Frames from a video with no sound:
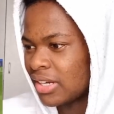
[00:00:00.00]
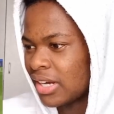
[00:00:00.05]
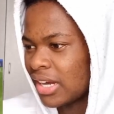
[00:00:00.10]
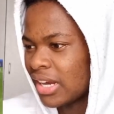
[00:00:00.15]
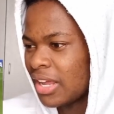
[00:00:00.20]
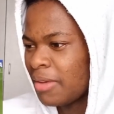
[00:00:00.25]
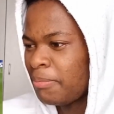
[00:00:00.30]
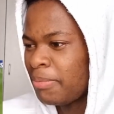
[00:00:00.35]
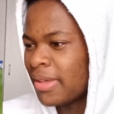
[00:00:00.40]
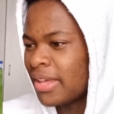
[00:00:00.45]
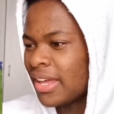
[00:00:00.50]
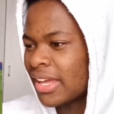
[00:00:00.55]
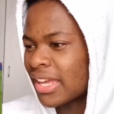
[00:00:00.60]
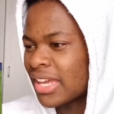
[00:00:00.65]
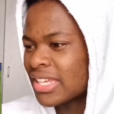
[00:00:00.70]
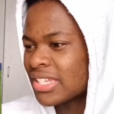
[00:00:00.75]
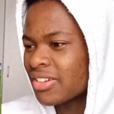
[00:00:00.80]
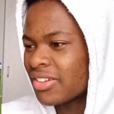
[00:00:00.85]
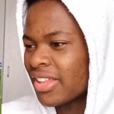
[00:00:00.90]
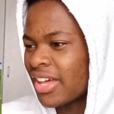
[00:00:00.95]
Are they playing
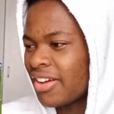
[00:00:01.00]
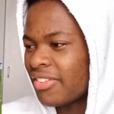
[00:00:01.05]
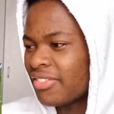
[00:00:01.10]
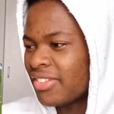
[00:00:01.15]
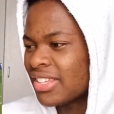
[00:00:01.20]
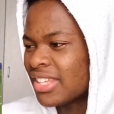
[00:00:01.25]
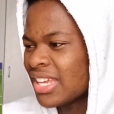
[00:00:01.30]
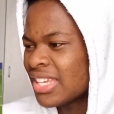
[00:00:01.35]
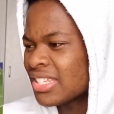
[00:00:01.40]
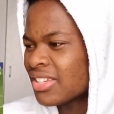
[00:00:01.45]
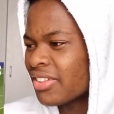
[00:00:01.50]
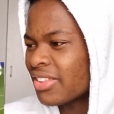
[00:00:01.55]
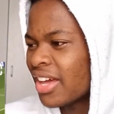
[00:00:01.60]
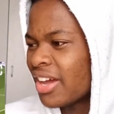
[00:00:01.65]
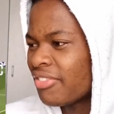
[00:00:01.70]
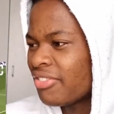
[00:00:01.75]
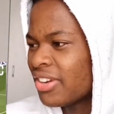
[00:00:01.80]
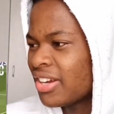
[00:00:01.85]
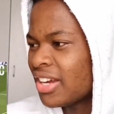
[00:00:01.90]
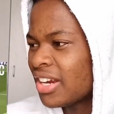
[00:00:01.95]
against South Africa? Is that South
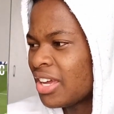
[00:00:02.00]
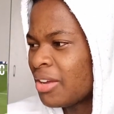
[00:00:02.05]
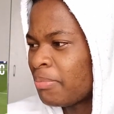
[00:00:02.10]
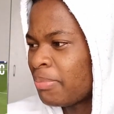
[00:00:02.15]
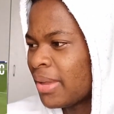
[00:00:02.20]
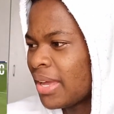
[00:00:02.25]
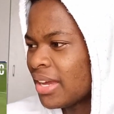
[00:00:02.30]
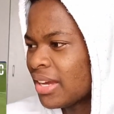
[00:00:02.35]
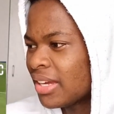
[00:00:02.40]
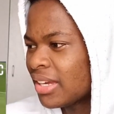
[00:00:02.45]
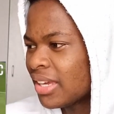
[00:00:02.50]
Africa they playing